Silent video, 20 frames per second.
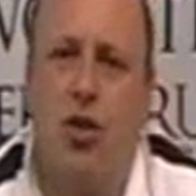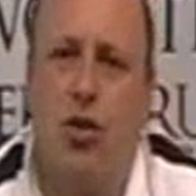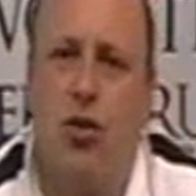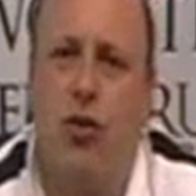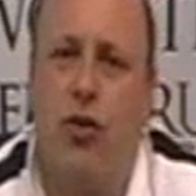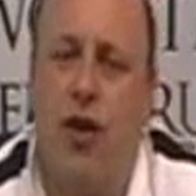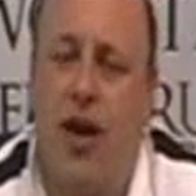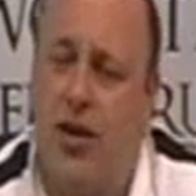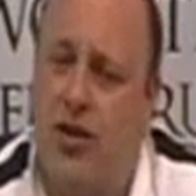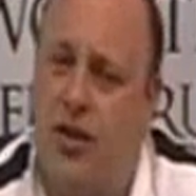
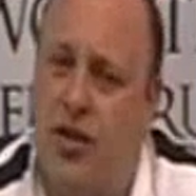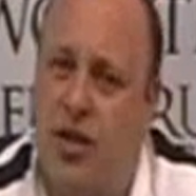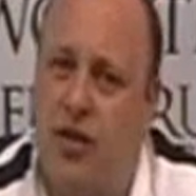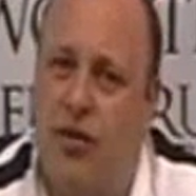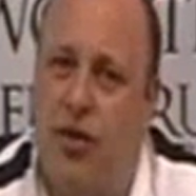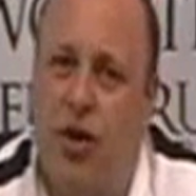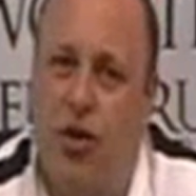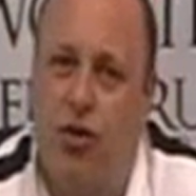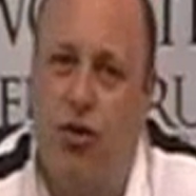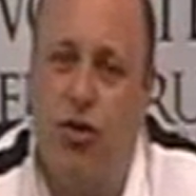
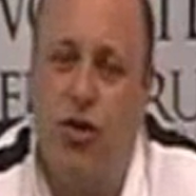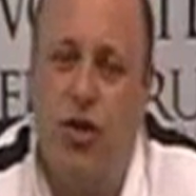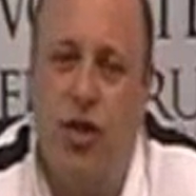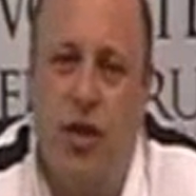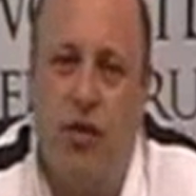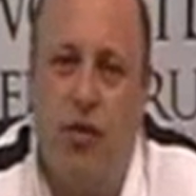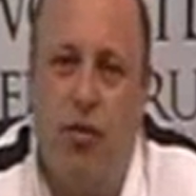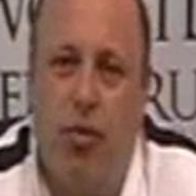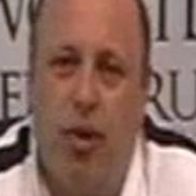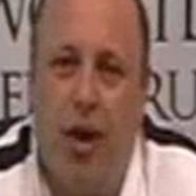
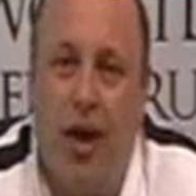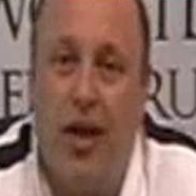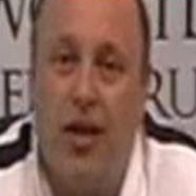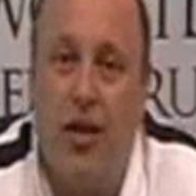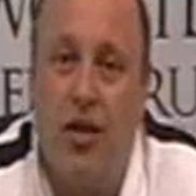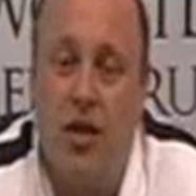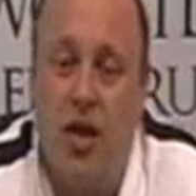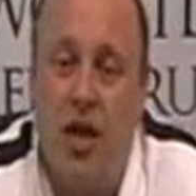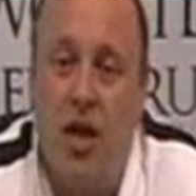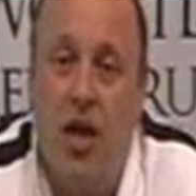2,707
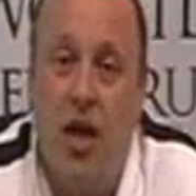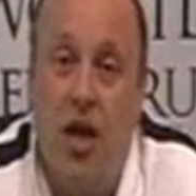players,